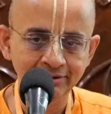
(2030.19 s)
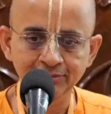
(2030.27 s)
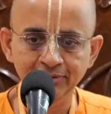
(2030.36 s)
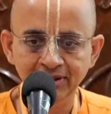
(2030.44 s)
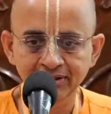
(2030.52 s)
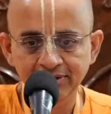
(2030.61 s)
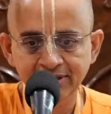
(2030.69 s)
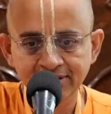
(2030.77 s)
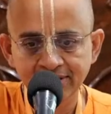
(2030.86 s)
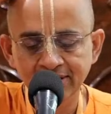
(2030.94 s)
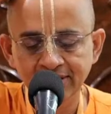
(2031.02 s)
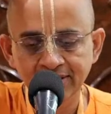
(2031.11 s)
He's putting
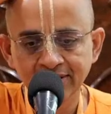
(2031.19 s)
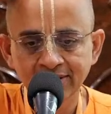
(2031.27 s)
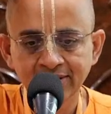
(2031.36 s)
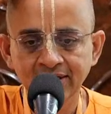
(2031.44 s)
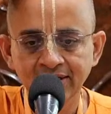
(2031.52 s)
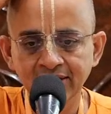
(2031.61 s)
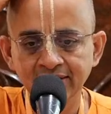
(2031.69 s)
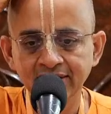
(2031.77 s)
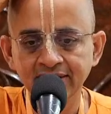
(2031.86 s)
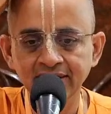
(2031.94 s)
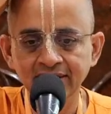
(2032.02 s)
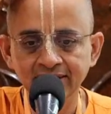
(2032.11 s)
tulasi on
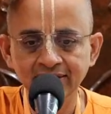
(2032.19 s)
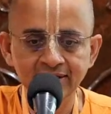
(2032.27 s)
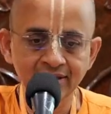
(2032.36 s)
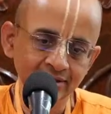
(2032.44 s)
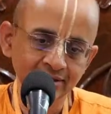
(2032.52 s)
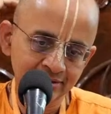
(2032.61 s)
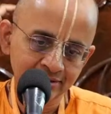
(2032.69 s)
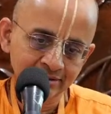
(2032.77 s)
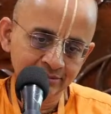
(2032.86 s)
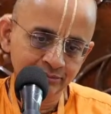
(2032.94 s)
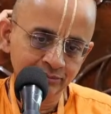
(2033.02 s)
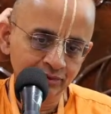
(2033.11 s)
the head and
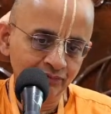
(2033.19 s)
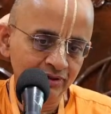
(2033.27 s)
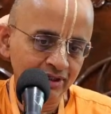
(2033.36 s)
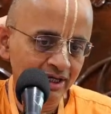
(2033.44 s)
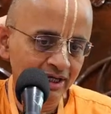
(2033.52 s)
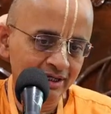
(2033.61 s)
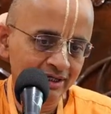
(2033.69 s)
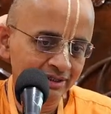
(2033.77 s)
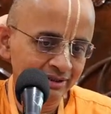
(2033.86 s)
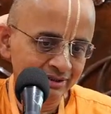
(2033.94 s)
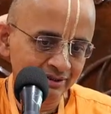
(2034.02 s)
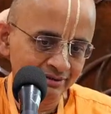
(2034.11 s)
beautiful
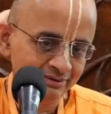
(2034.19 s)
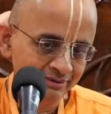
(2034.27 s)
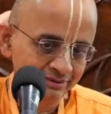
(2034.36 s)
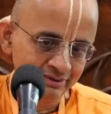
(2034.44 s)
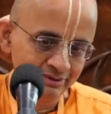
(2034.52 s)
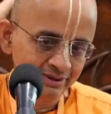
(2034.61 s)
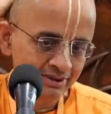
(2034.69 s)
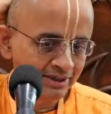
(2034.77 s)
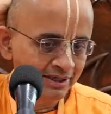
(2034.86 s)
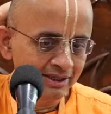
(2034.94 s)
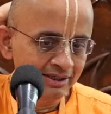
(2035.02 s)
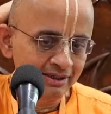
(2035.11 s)
garland
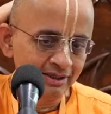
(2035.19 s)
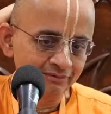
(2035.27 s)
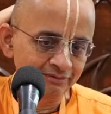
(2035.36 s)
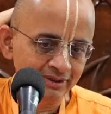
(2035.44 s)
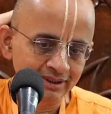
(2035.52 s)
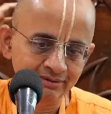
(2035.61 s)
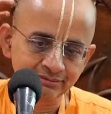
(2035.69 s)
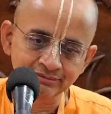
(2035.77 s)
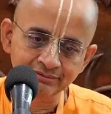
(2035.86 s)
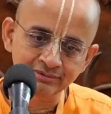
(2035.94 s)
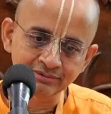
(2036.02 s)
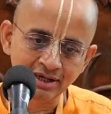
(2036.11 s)
and offering
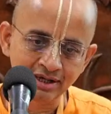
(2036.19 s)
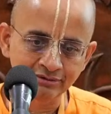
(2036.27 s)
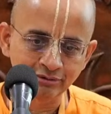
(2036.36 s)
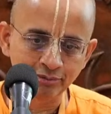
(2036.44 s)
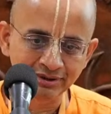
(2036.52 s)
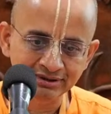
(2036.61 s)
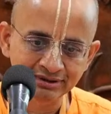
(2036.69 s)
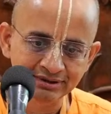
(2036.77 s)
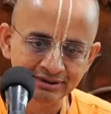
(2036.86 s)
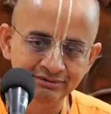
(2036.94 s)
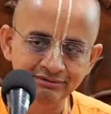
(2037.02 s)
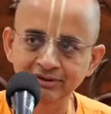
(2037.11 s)
him
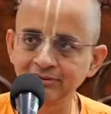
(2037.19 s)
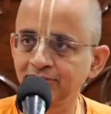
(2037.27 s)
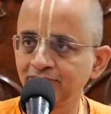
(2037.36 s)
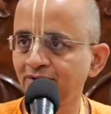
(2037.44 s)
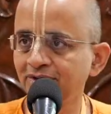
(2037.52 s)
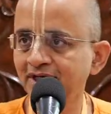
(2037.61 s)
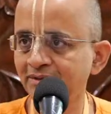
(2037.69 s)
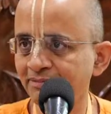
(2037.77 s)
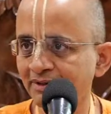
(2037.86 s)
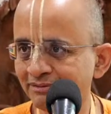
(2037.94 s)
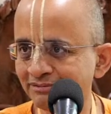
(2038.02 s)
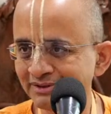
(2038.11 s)
obeisances with
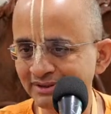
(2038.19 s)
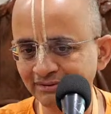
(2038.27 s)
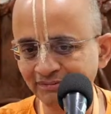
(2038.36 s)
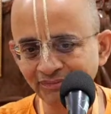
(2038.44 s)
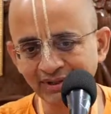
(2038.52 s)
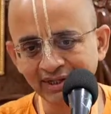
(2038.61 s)
folded palms.